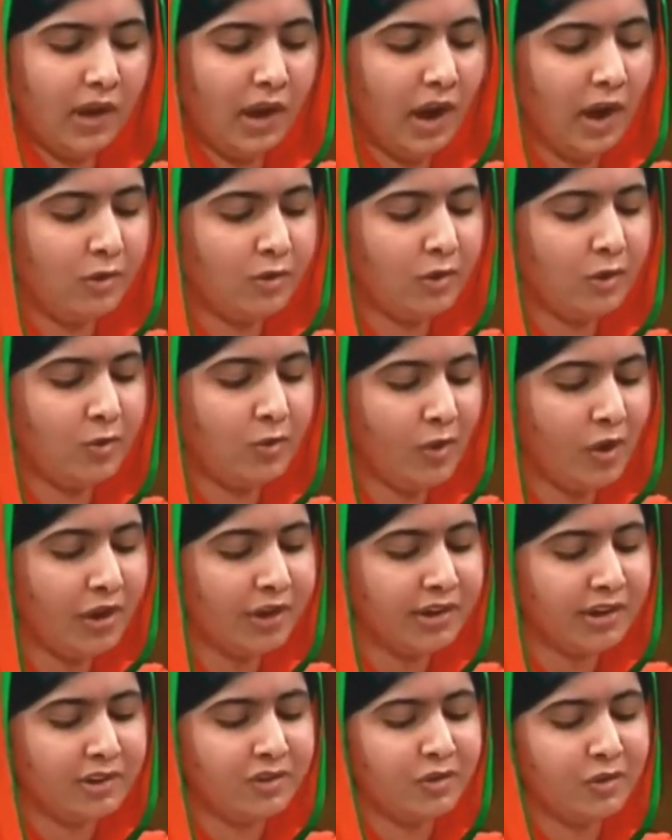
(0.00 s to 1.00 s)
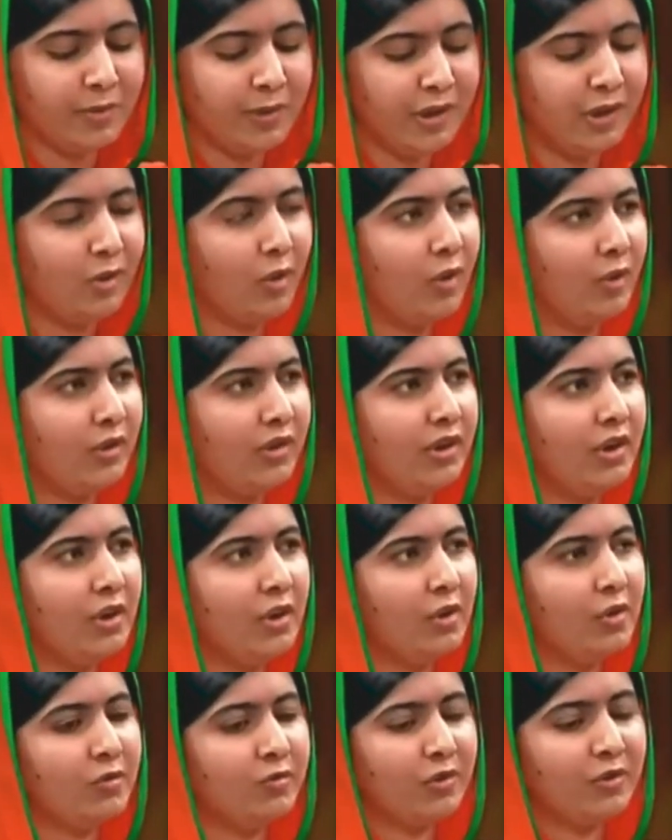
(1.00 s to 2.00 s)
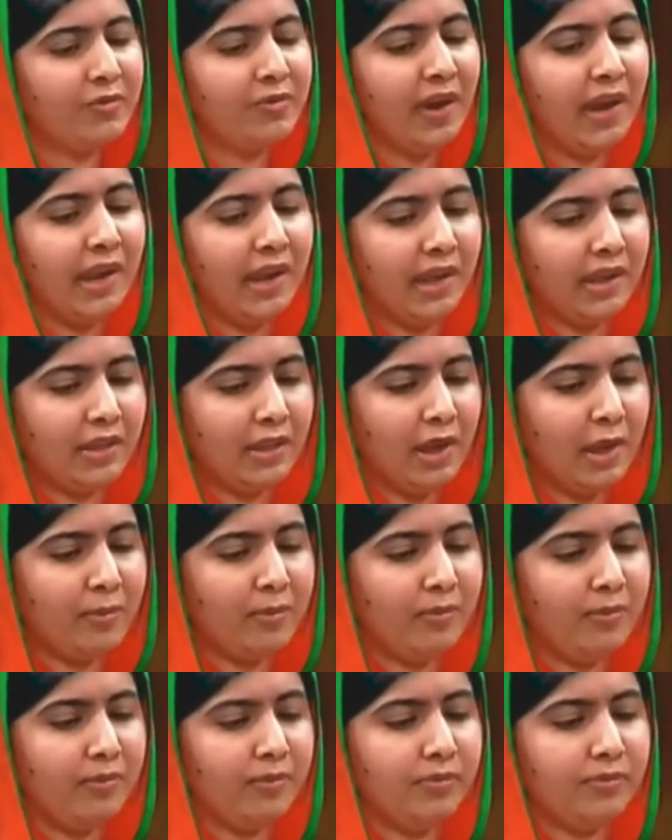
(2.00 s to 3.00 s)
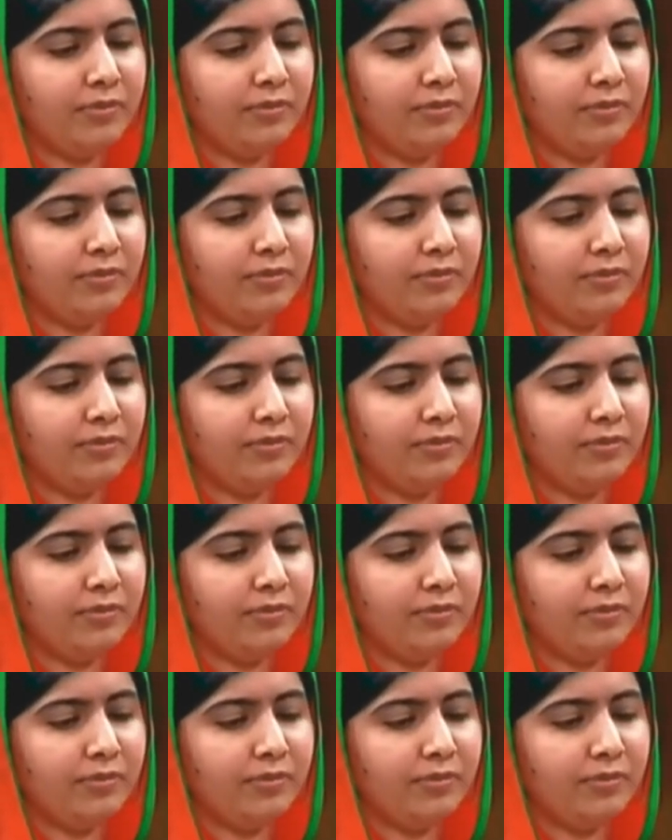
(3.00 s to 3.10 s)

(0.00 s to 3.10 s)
I don't want us to be known for failing them.